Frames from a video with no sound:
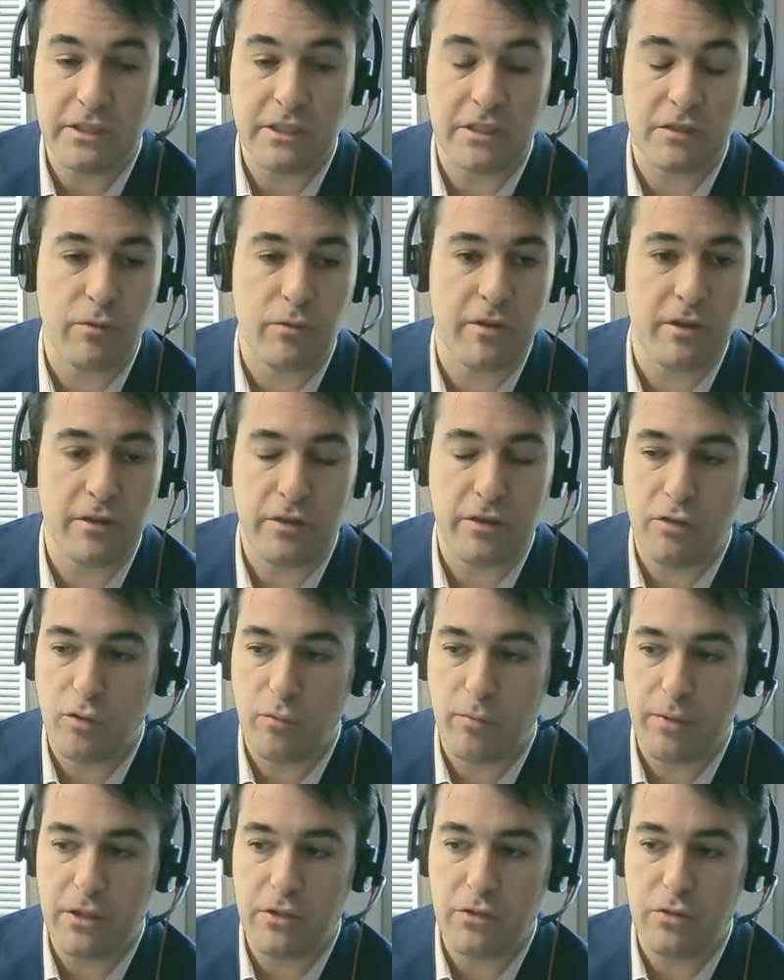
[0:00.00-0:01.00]
This is within the
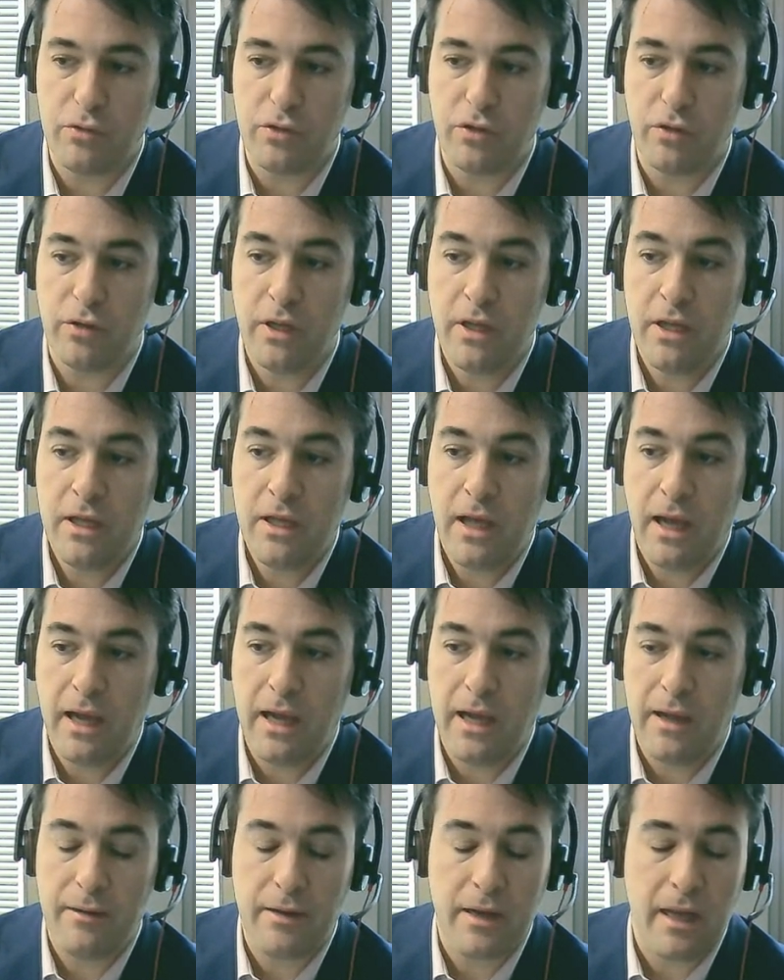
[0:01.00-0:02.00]
European Union,
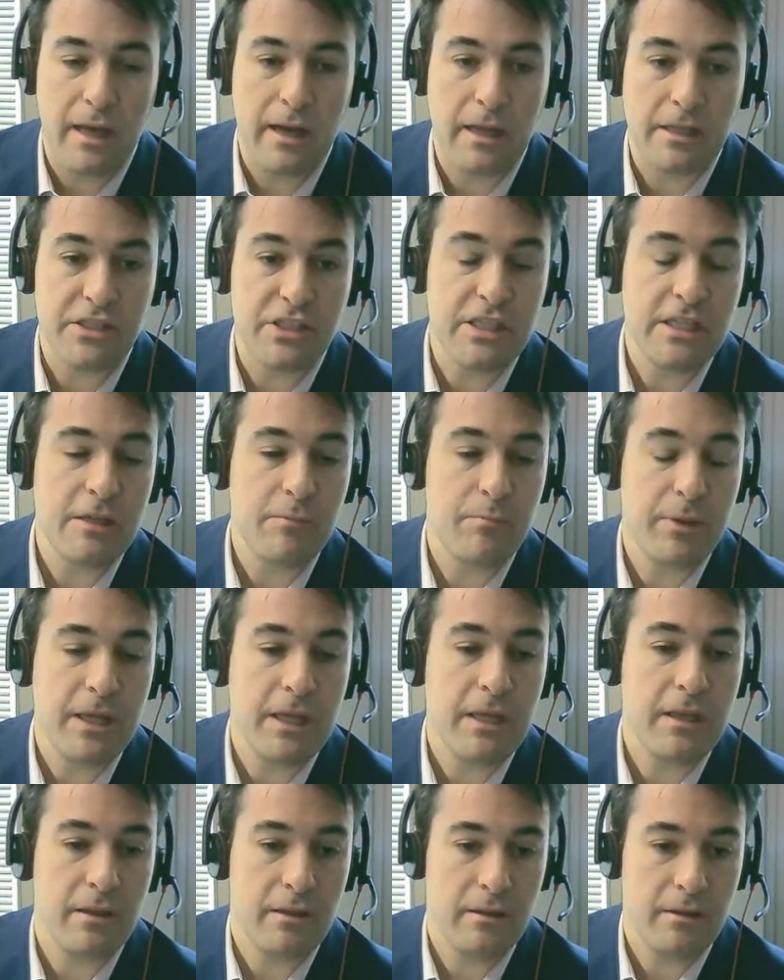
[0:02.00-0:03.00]
and a
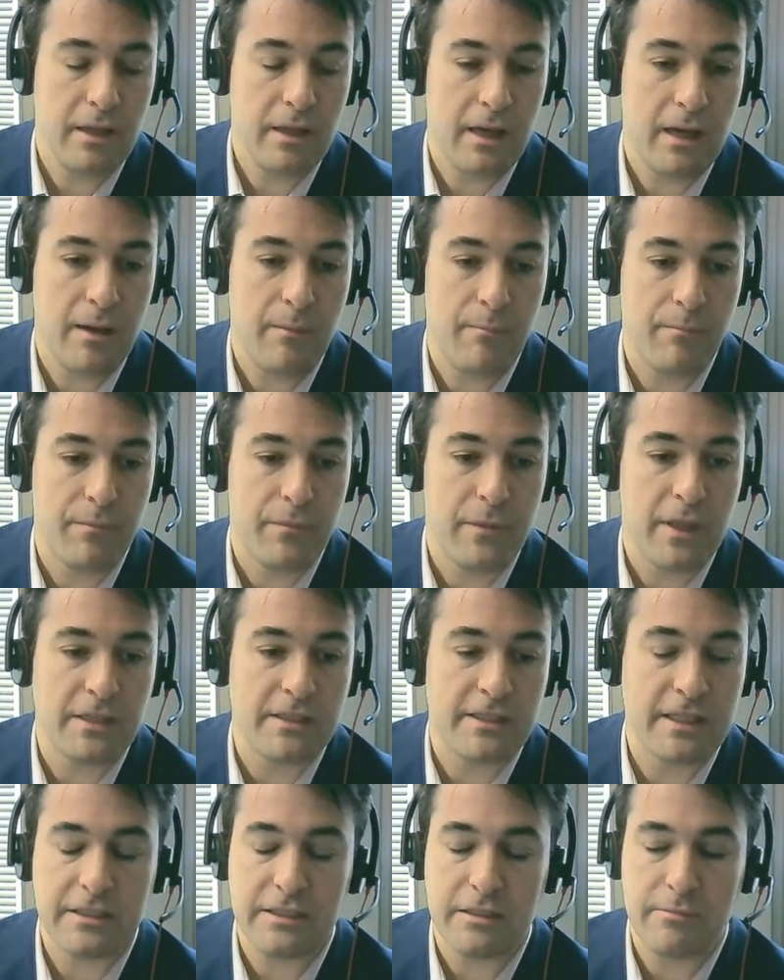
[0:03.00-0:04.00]
GDP that
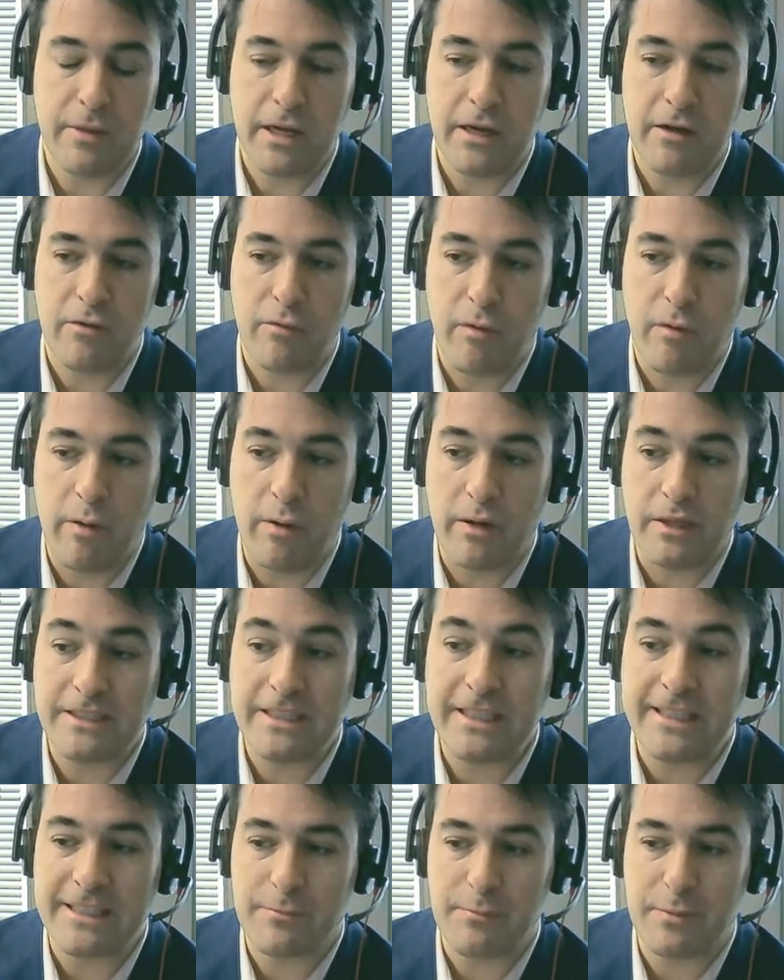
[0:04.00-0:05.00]
is estimated around
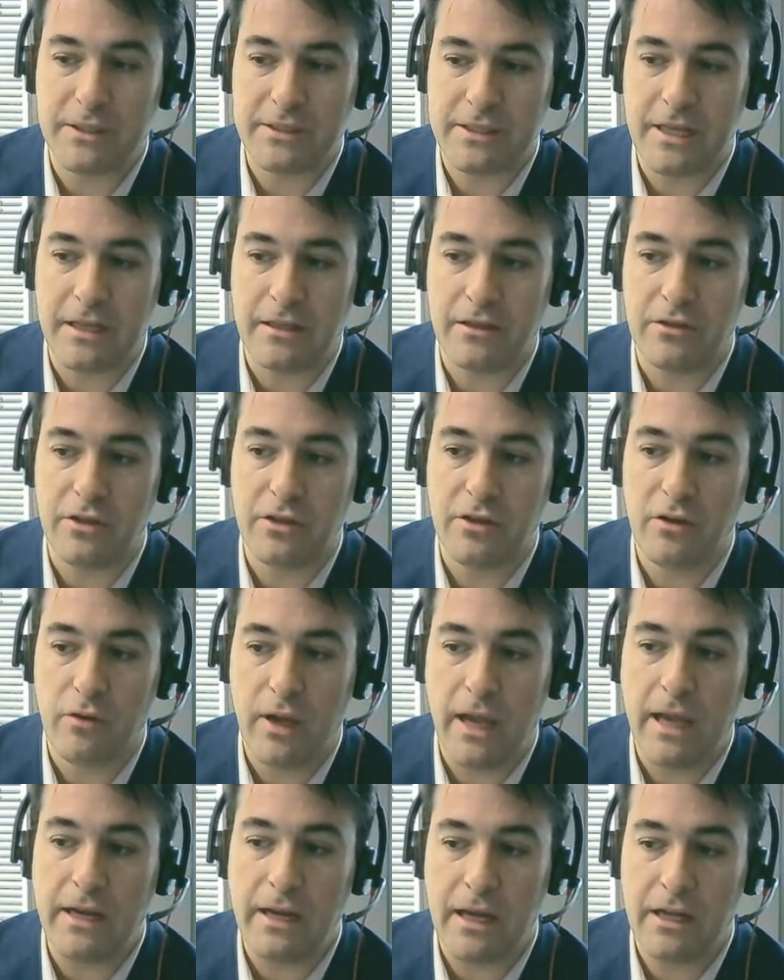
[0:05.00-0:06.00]
6%, you
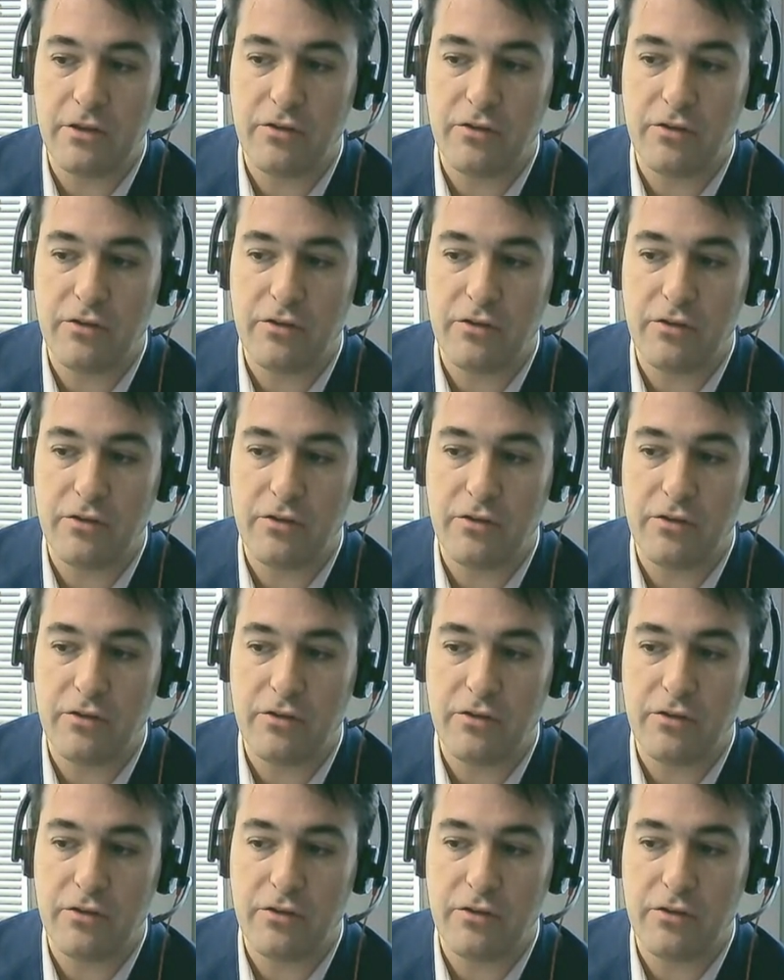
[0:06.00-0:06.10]
know,